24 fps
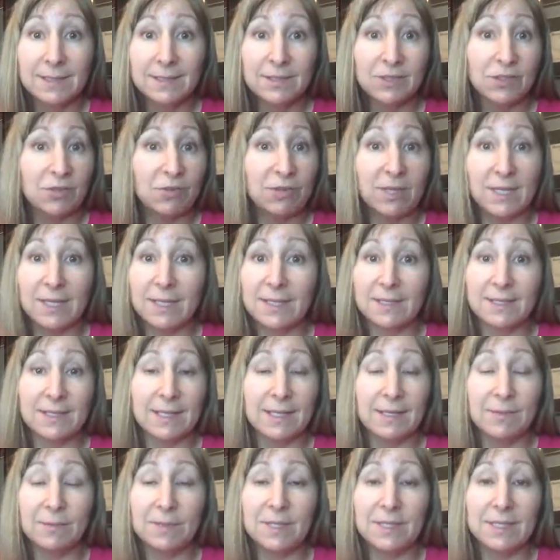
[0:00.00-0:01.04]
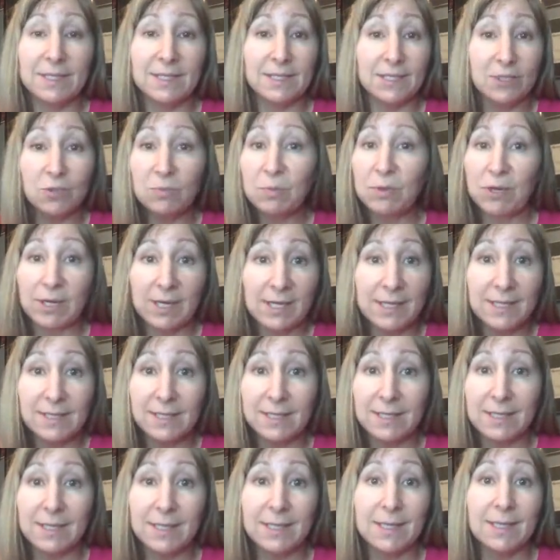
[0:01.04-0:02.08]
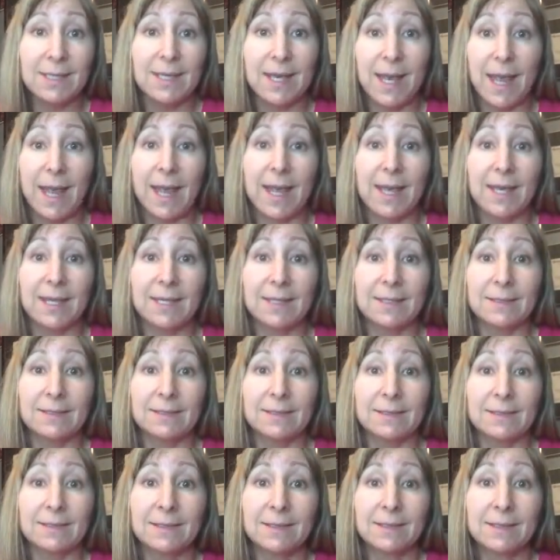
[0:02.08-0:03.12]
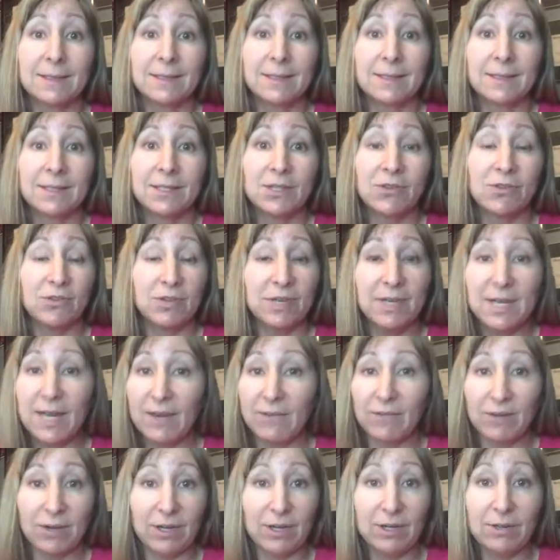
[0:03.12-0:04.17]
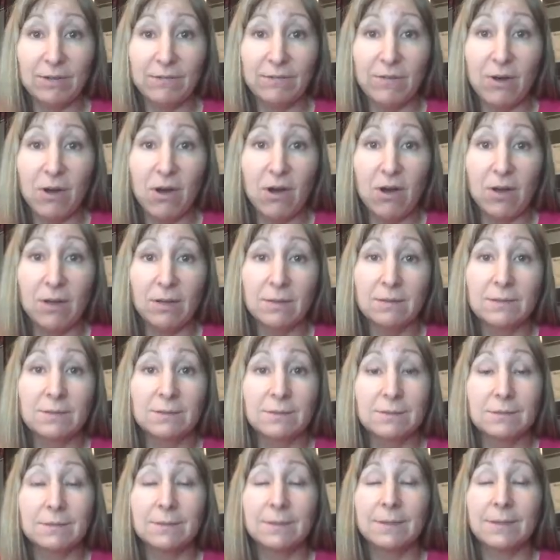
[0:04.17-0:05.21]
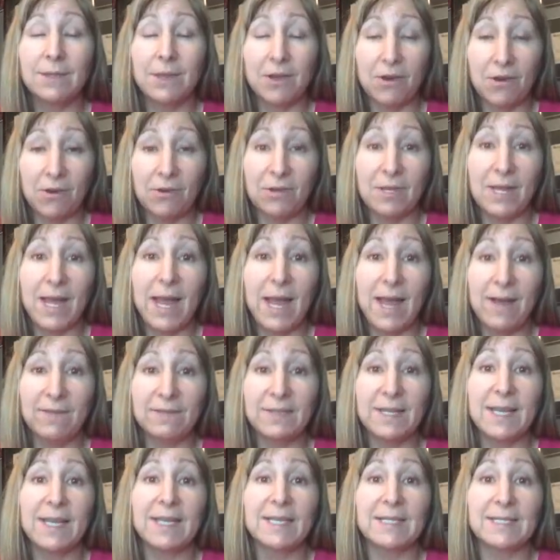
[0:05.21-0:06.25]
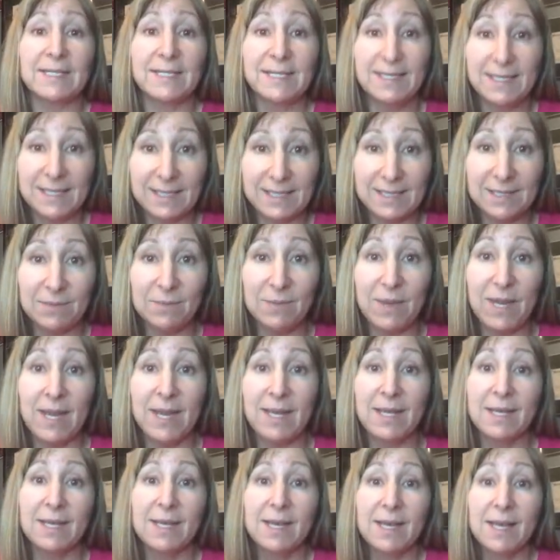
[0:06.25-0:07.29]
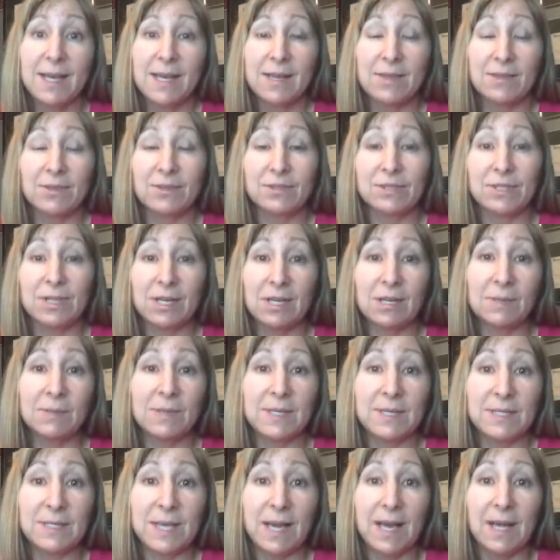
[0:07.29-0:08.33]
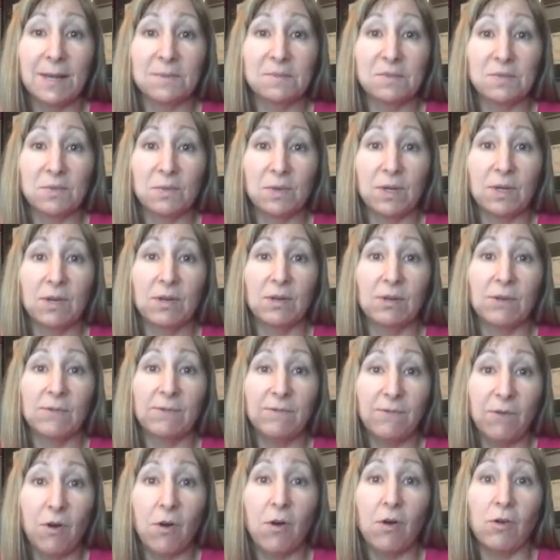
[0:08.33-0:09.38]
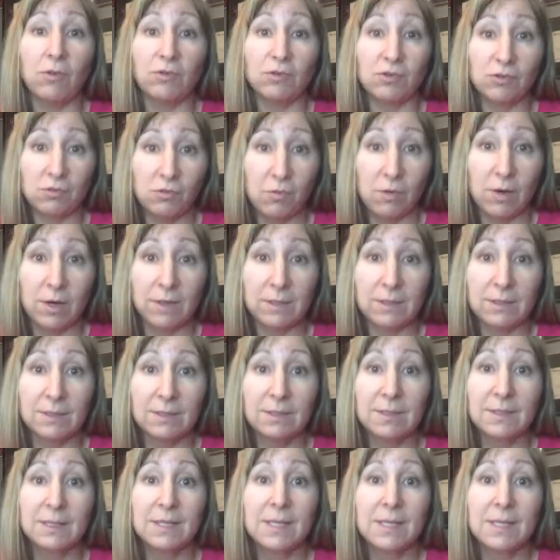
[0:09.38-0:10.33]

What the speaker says: Do you think it's going to be super easy and you're never going to fall? No, you have to anticipate there's going to be times where you're going to fall short.